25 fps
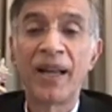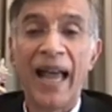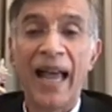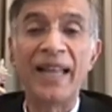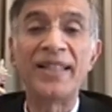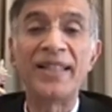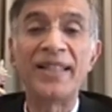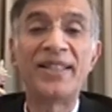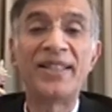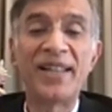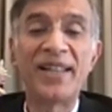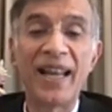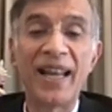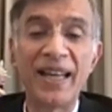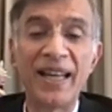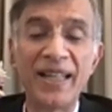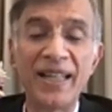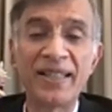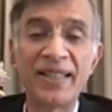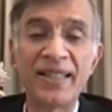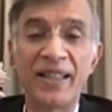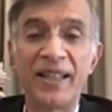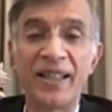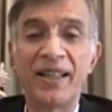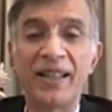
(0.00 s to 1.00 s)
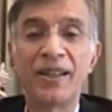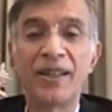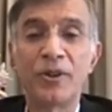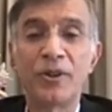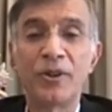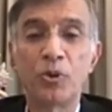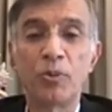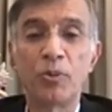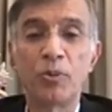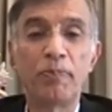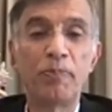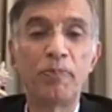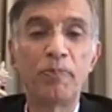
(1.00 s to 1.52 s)
and jealousy
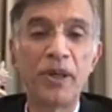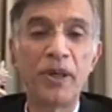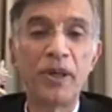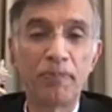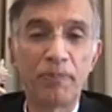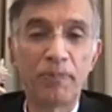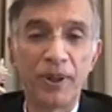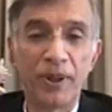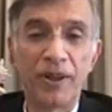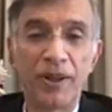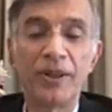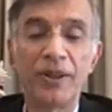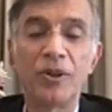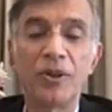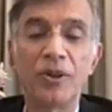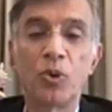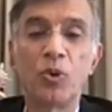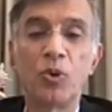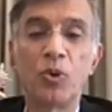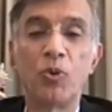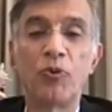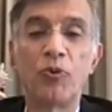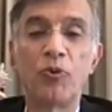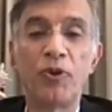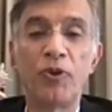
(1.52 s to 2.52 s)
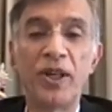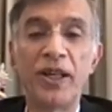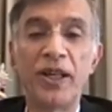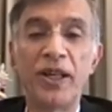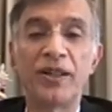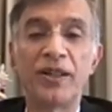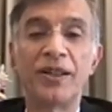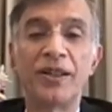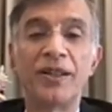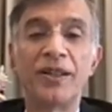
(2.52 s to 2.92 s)
to people who feel